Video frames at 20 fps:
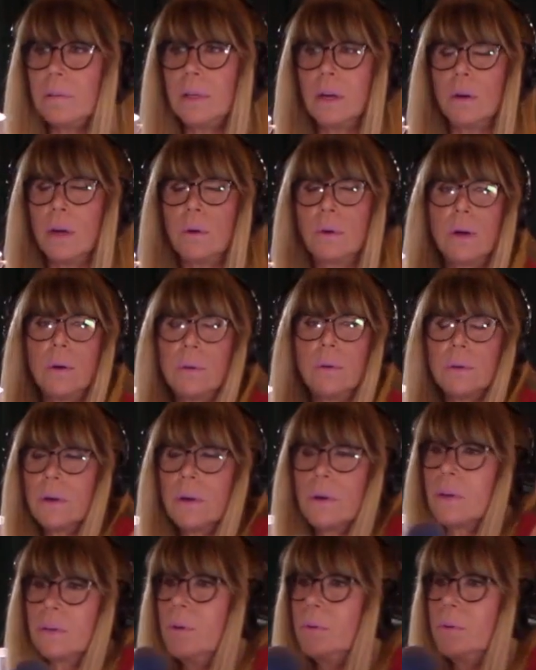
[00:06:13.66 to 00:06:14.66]
You know, go
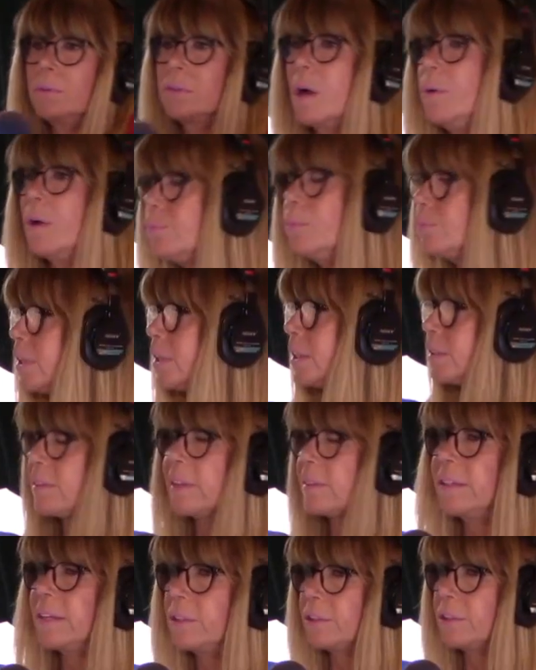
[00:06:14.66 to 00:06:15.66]

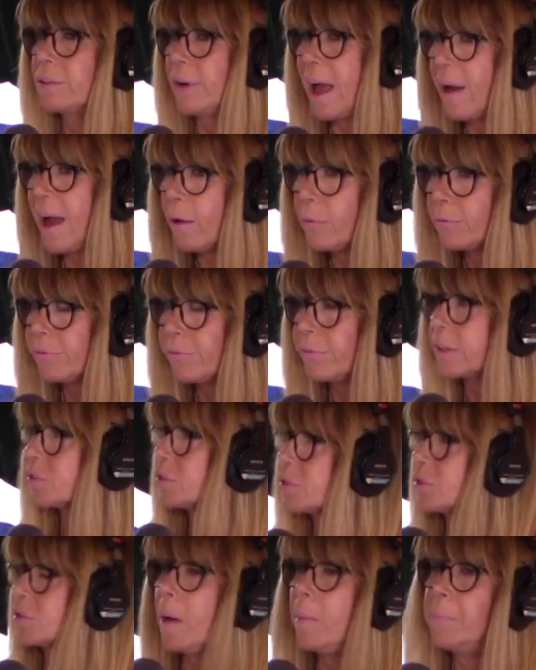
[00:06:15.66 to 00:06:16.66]
rethink your
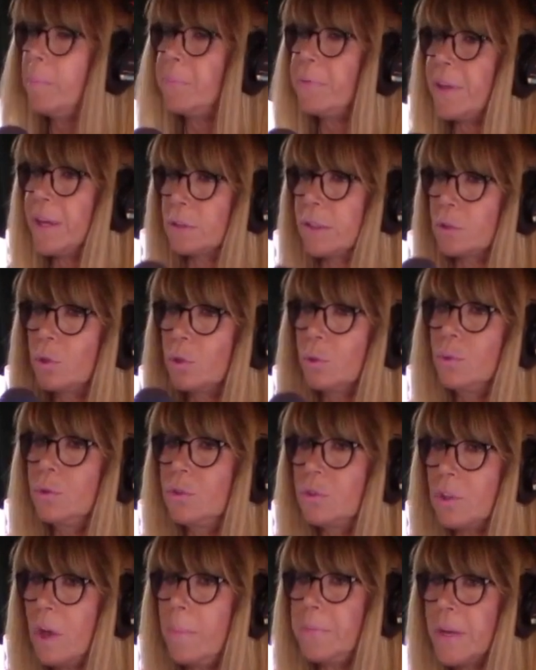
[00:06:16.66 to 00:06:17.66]
outfit, something. Do
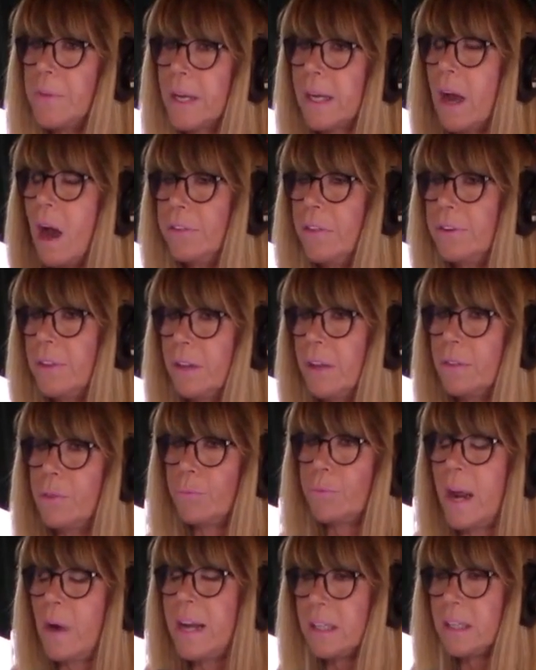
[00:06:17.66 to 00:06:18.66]
something other than
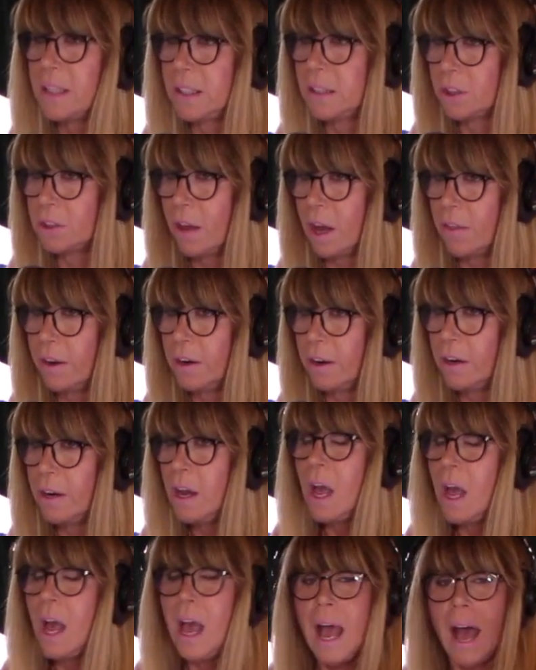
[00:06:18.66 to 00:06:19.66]
threaten each
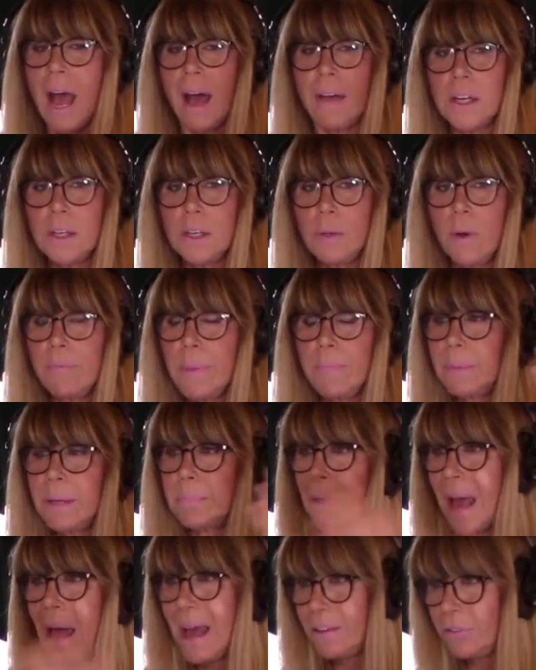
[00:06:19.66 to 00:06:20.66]
other. And then you have
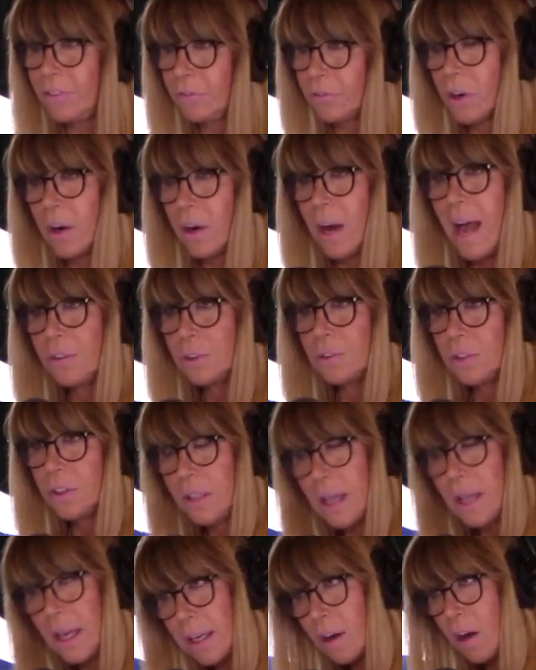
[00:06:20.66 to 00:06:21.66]
McMaster
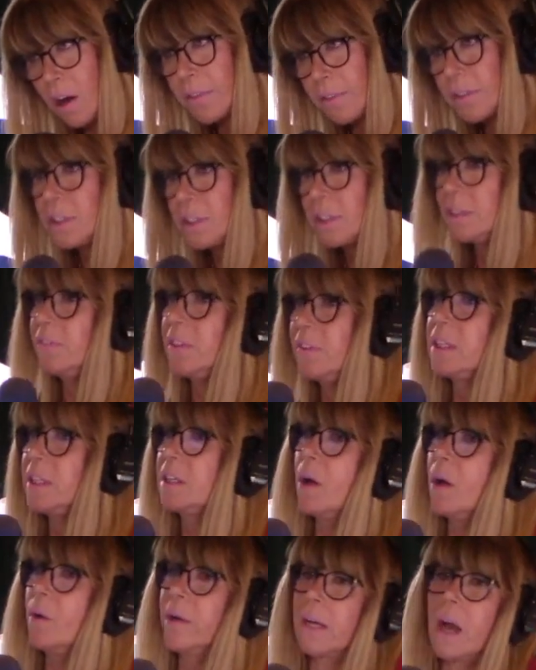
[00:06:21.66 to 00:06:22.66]
actually getting on the TV
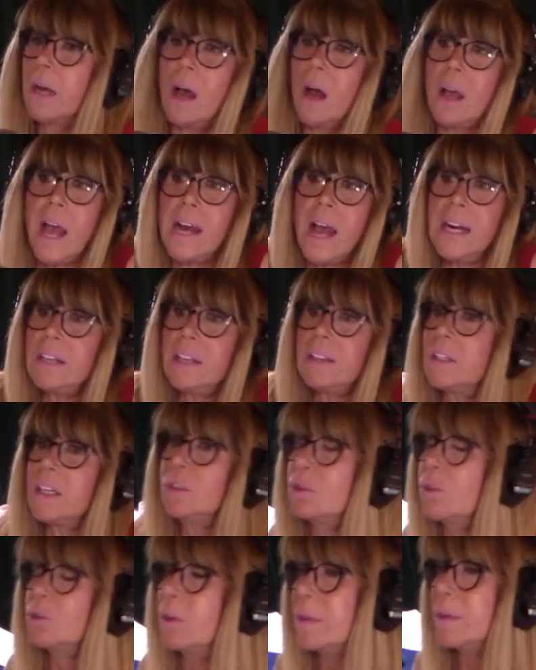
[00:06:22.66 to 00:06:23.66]
going,
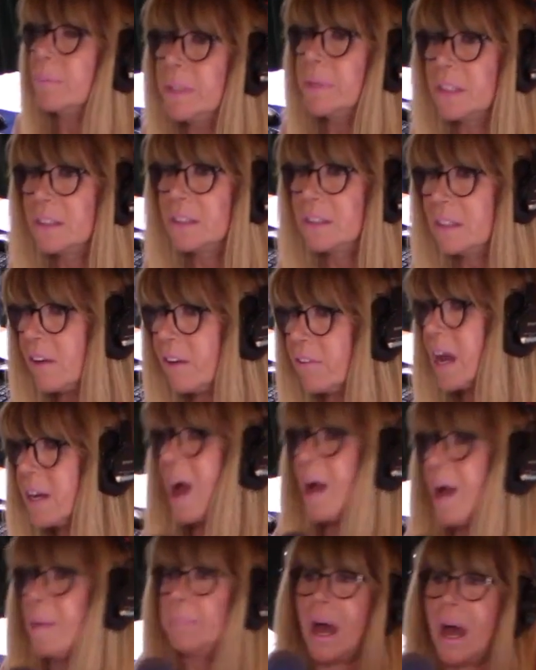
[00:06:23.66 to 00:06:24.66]
anything short of military,
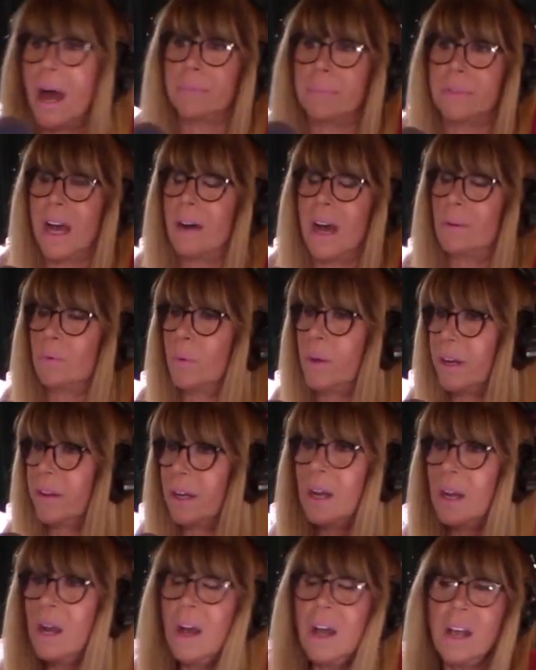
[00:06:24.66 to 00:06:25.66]
I'm down with
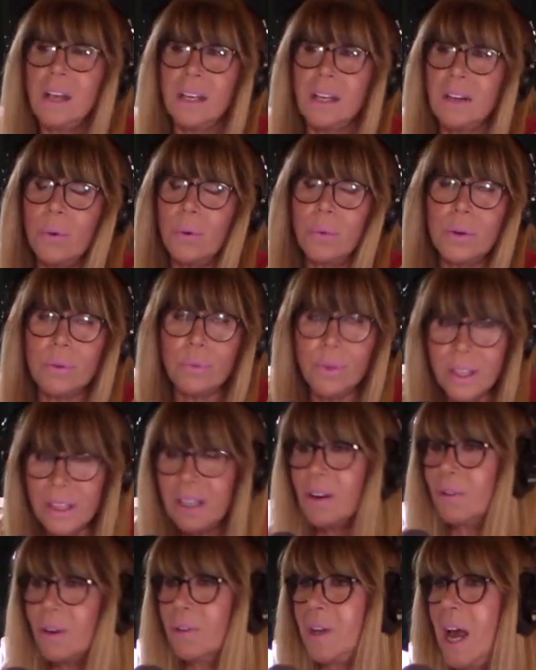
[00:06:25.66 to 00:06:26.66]
it. You know, we
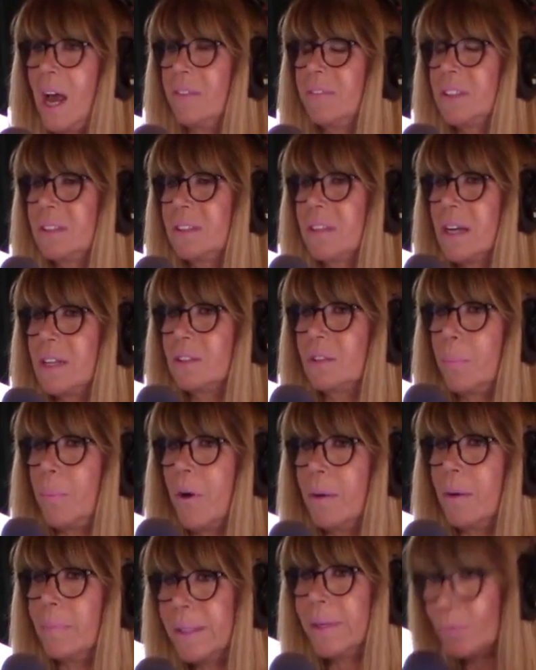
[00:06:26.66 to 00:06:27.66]
really don't have a State
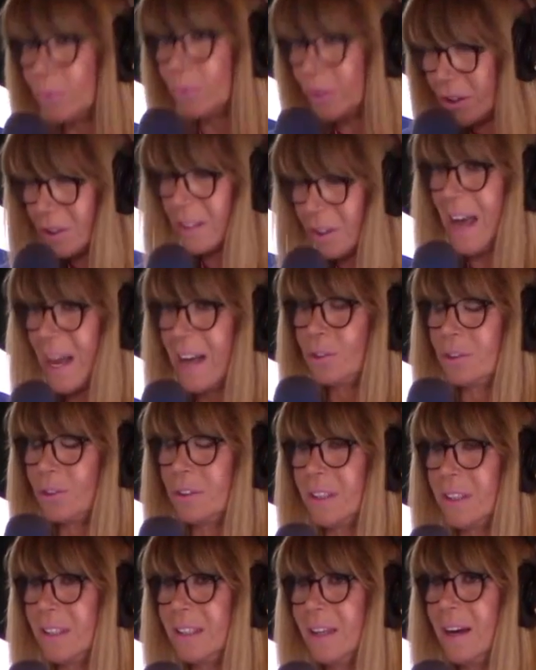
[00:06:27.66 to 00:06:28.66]
Department. We should
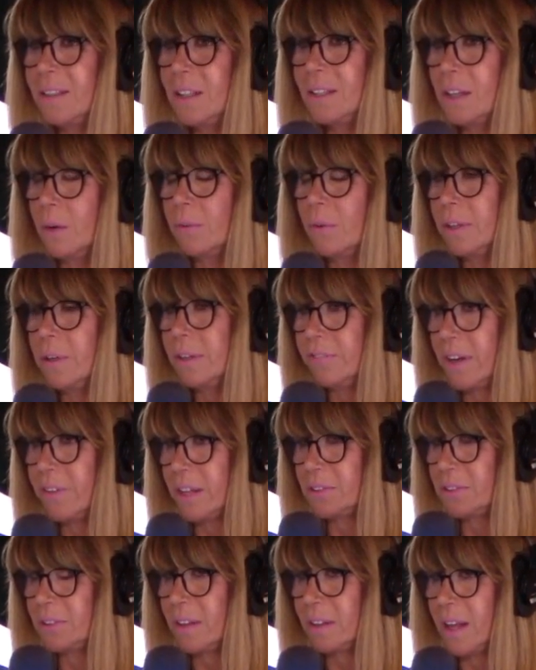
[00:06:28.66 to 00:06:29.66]
actually, you know,
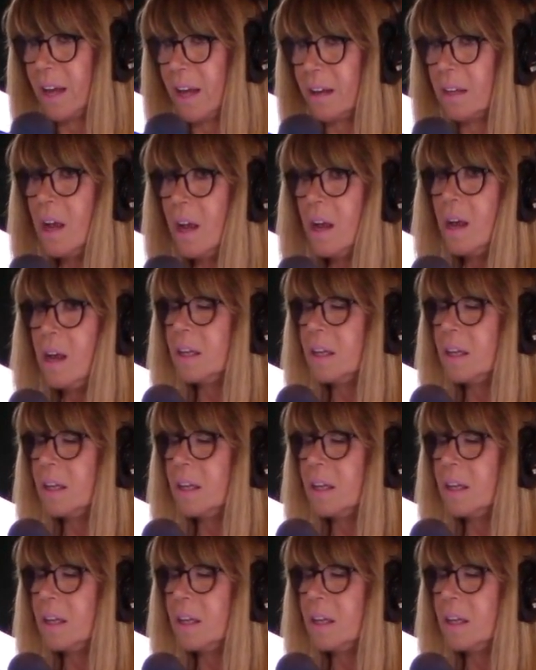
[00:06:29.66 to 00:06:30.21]
invest in that.